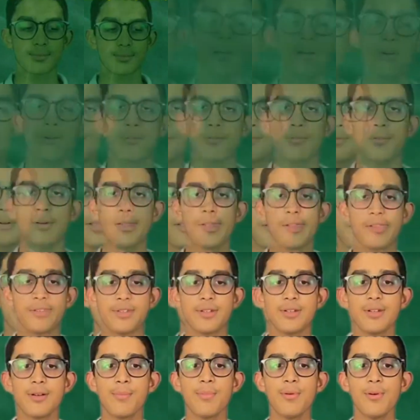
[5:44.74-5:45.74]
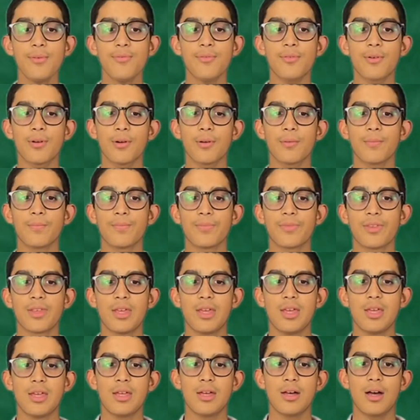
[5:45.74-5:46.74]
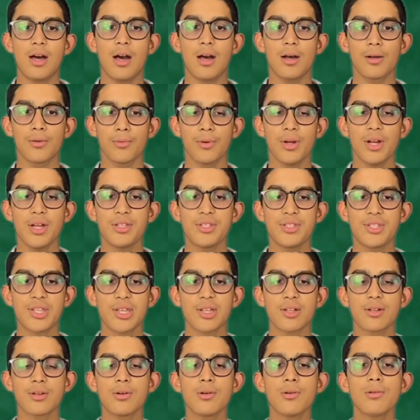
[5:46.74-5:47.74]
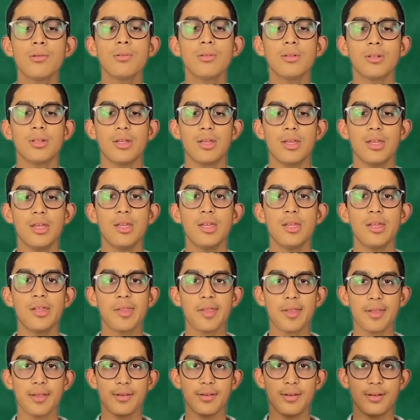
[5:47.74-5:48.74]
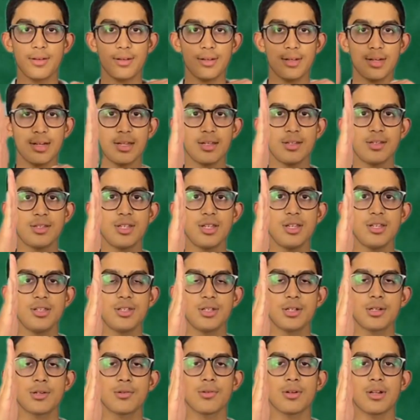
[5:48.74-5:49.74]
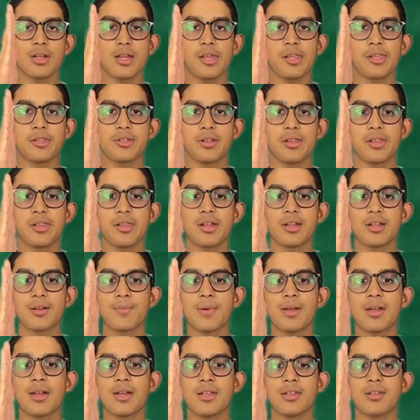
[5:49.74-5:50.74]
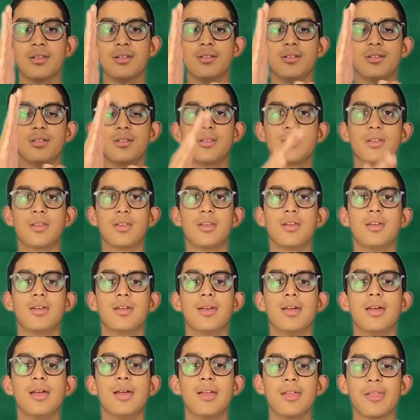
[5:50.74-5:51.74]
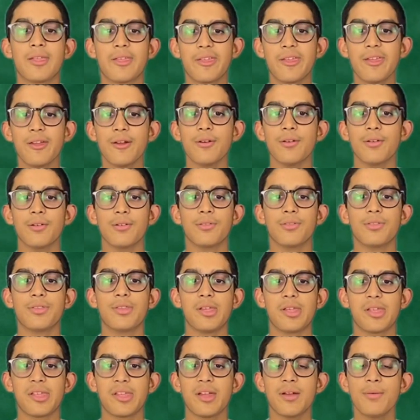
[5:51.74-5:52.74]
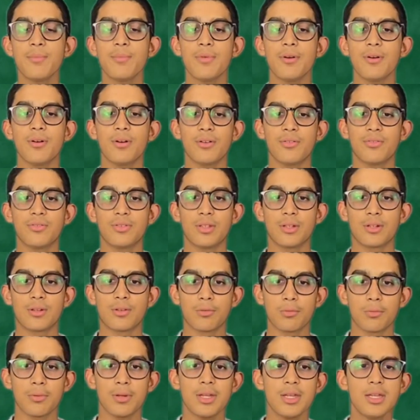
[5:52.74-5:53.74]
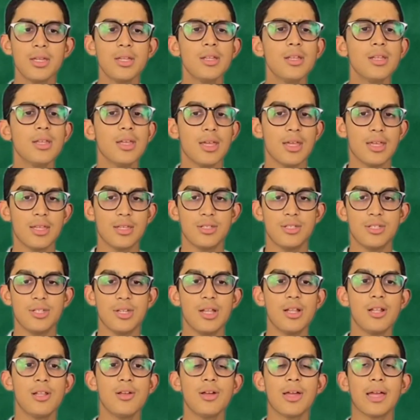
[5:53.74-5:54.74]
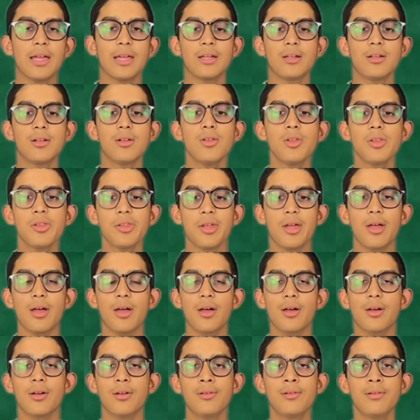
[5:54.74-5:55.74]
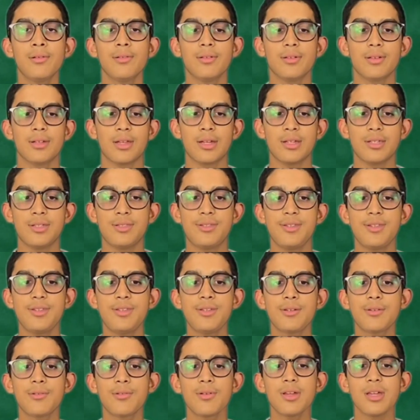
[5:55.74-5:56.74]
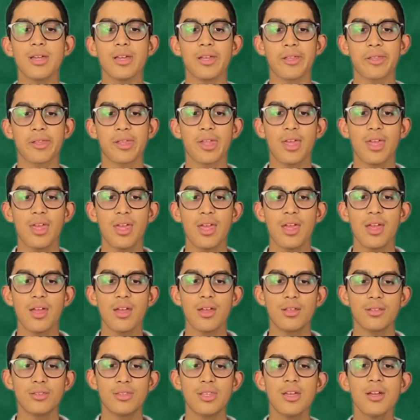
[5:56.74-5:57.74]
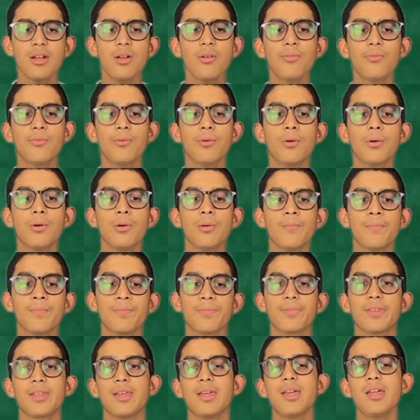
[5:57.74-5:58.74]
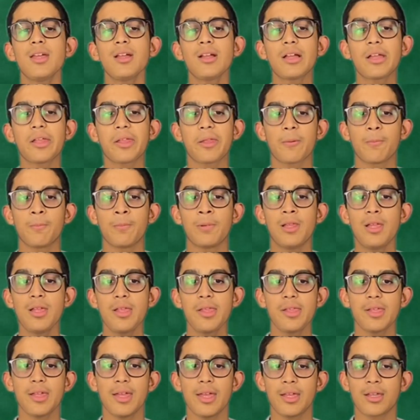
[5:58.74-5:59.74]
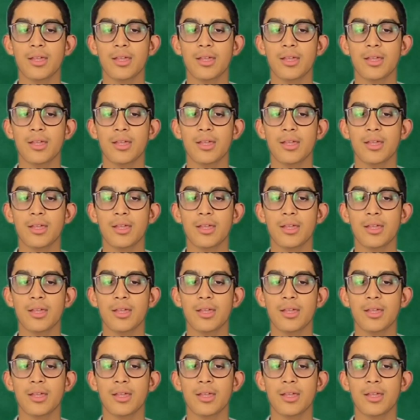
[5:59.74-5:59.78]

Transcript: Question number 4. A right angle is 90 degrees, just like my hand. So the sum of the green and yellow angles are 90 degrees. Therefore, x plus